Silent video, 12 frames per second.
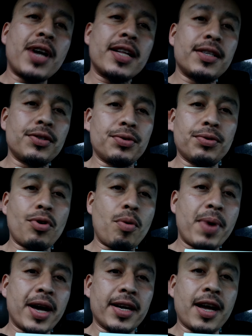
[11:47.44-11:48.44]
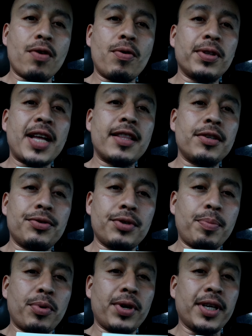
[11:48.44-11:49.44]
nothing to nobody. I don't nothing to
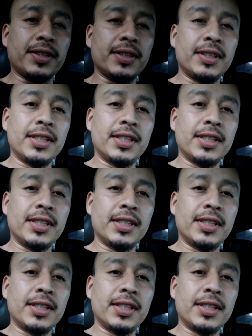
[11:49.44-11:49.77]
the police.